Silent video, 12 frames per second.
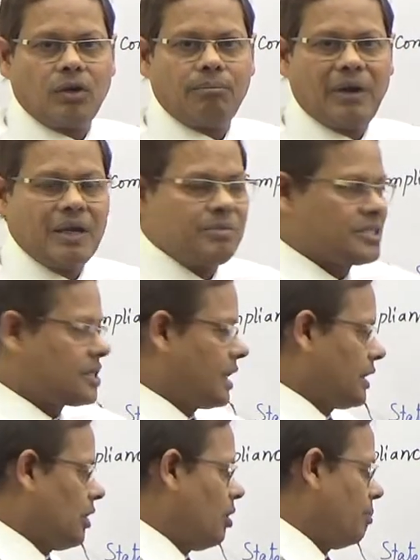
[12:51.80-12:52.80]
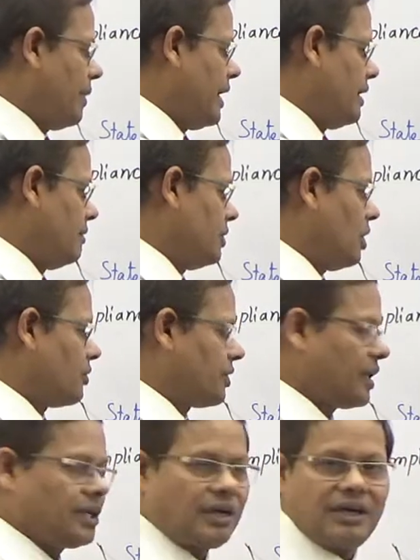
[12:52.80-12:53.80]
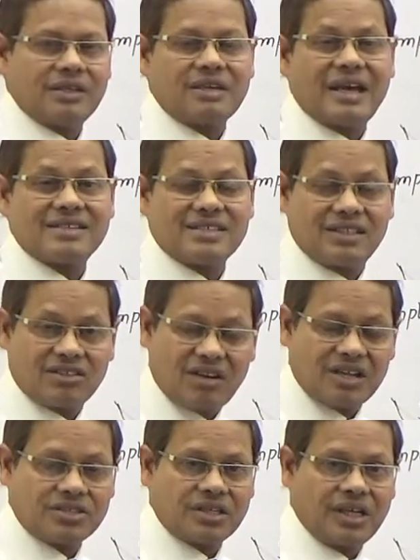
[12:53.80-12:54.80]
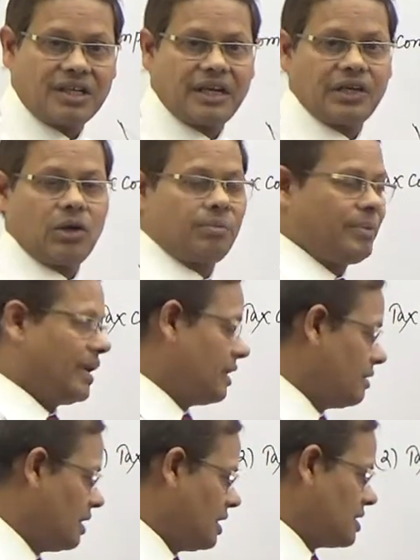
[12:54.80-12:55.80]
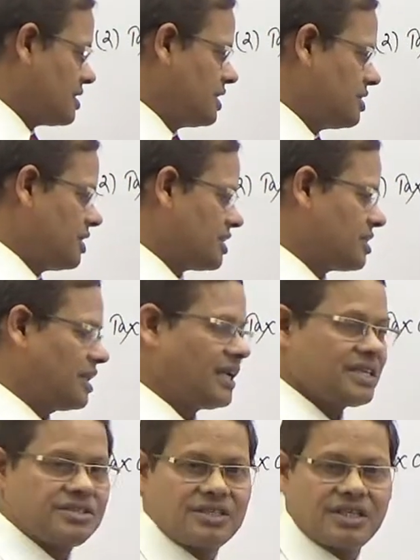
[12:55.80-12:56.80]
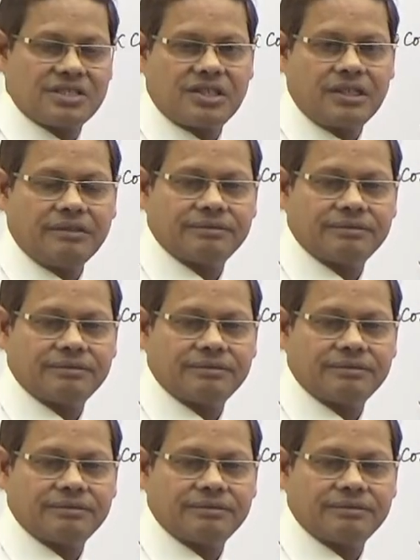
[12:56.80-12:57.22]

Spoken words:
by mistake you have treated it as intrastate and you have paid CGST and SGST.